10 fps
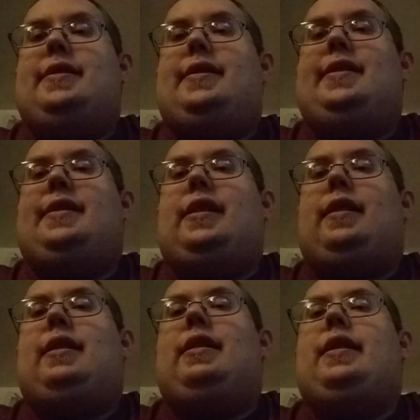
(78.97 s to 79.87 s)
since
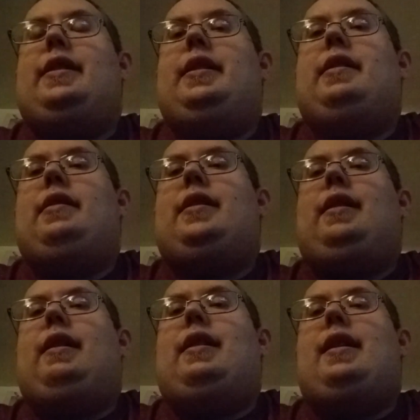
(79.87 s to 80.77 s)
our
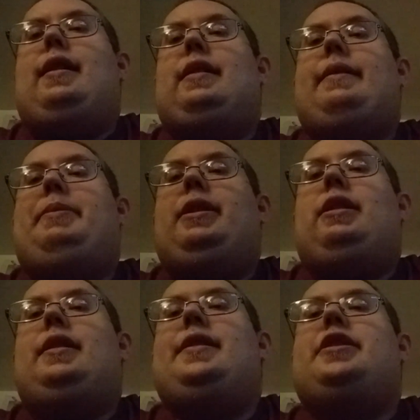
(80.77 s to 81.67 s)

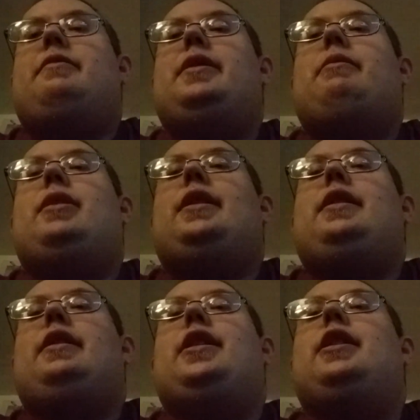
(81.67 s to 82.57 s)
computer doesn't really
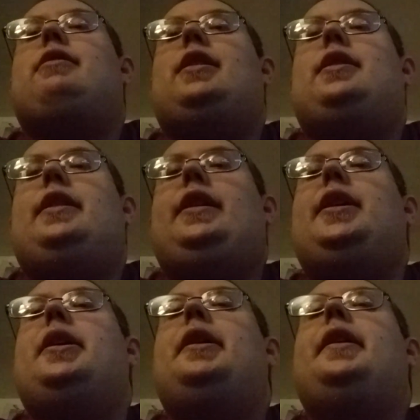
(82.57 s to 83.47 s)
work correctly.